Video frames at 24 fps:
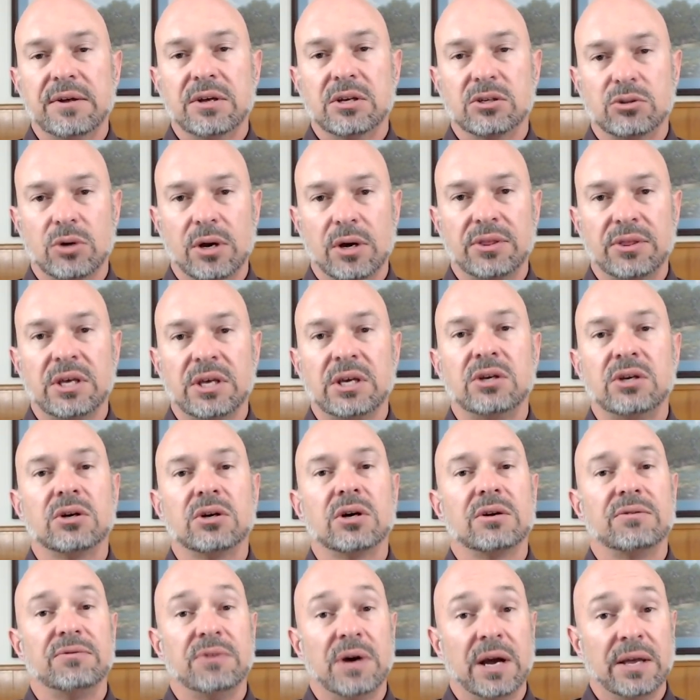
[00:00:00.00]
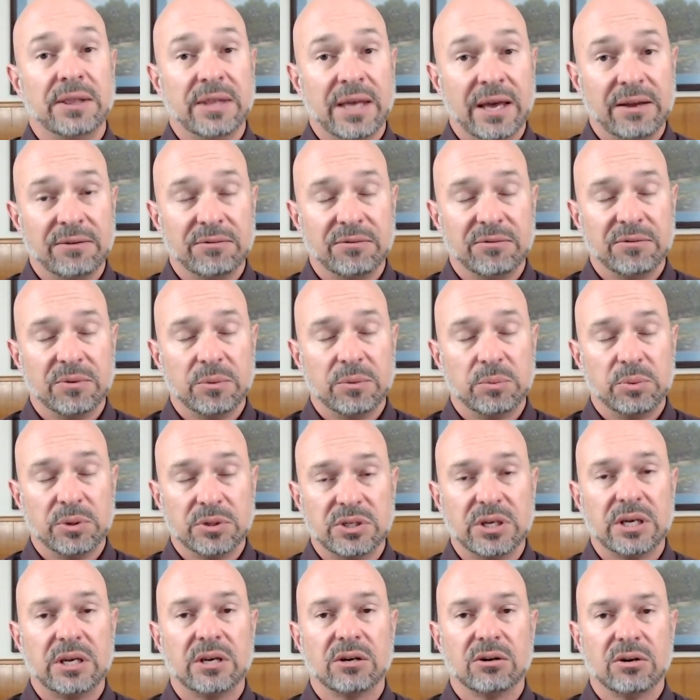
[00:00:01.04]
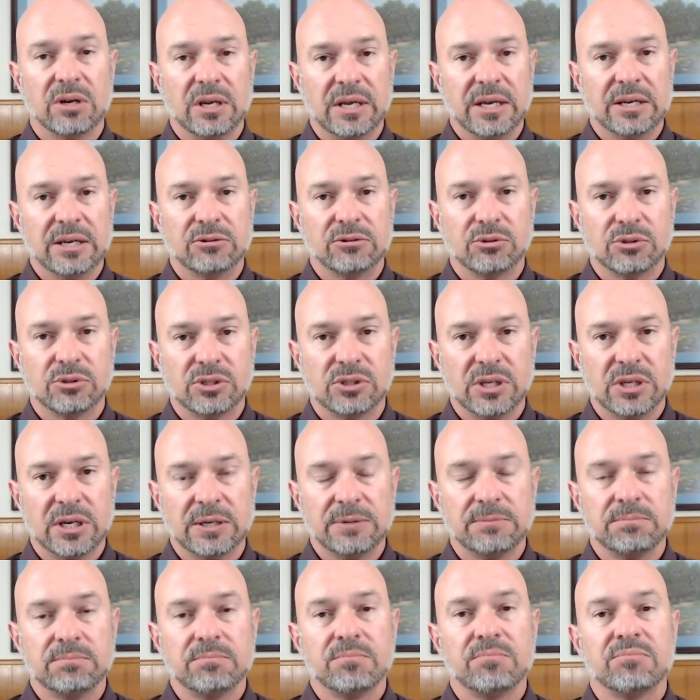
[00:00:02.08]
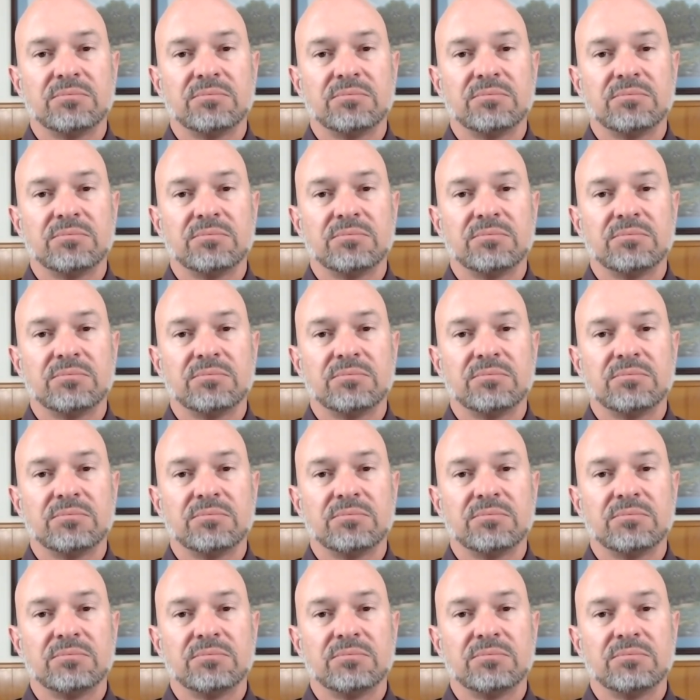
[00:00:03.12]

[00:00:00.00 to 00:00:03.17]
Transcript: So I think you're going to find that particularly interesting